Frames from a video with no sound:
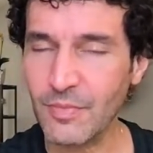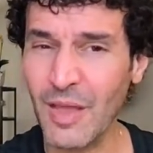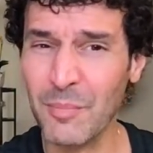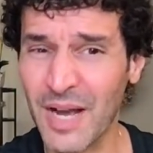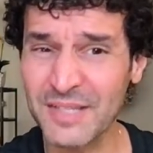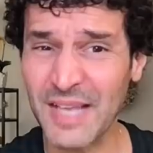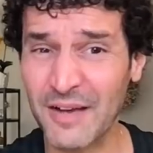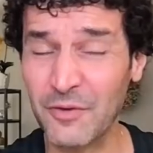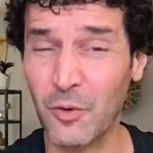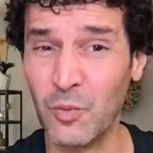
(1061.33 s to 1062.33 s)
mice
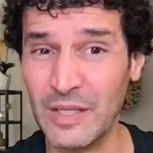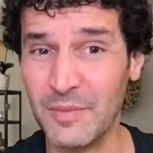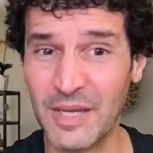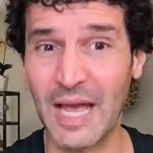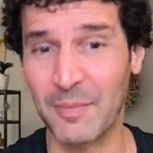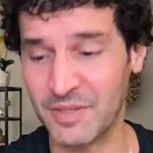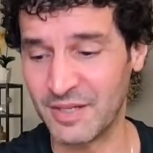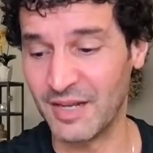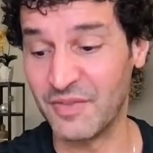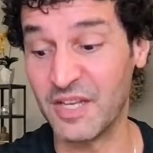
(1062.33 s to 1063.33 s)
have a really big
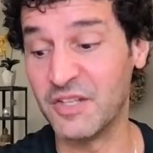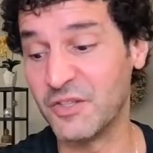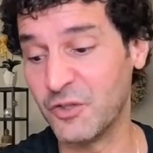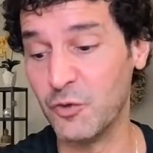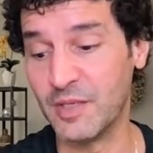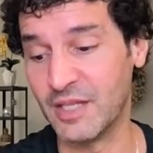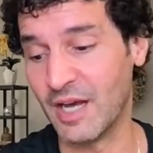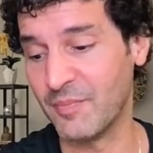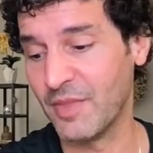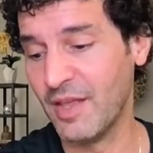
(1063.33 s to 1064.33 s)
appetite. They consume a
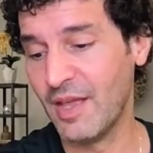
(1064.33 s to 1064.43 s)
lot.